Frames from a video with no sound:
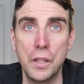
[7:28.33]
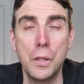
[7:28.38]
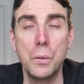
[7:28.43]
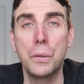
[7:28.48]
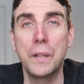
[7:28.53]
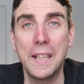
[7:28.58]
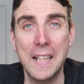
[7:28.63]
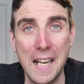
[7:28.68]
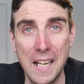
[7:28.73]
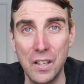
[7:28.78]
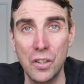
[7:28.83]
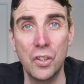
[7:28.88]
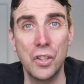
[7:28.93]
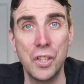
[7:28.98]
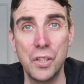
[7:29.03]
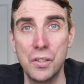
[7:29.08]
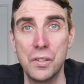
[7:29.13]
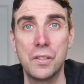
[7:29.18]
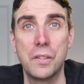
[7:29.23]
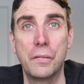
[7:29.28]
You cannot
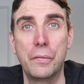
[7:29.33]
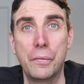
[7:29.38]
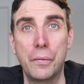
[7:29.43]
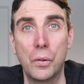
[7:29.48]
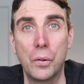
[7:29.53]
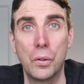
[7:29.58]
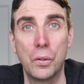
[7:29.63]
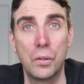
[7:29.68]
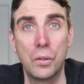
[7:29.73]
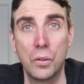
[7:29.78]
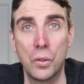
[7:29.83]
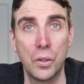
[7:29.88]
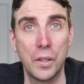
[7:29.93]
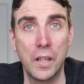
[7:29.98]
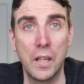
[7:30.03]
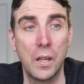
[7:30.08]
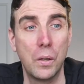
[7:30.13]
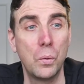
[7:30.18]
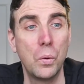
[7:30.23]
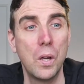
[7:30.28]
use the
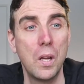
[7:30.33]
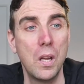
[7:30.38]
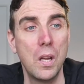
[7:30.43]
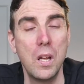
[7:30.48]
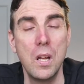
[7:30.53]
audio